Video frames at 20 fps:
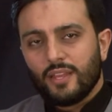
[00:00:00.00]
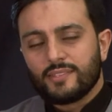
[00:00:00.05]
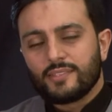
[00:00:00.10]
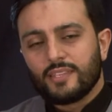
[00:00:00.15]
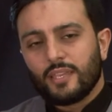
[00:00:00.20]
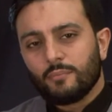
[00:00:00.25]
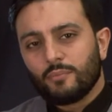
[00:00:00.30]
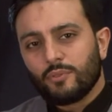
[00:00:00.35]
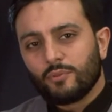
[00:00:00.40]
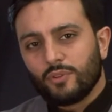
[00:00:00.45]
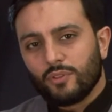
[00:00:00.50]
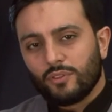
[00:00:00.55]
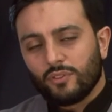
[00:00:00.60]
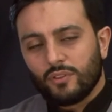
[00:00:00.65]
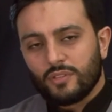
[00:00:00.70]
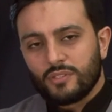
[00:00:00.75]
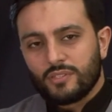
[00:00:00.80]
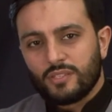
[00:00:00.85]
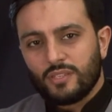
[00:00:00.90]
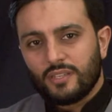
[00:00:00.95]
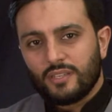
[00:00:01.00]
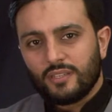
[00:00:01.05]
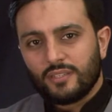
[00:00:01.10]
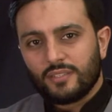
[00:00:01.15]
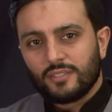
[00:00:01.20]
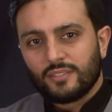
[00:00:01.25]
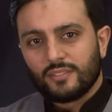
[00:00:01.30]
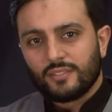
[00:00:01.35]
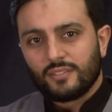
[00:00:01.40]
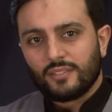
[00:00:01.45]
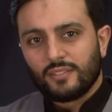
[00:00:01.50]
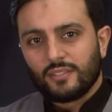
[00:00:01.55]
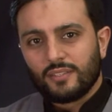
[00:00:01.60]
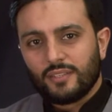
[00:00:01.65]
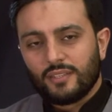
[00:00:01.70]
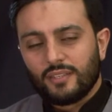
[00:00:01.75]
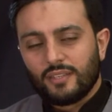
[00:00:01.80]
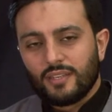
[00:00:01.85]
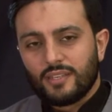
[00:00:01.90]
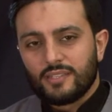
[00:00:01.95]
That same 313
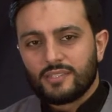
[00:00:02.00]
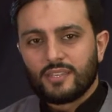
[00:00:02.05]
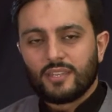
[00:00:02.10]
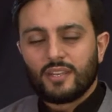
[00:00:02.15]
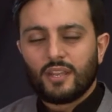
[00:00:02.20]
is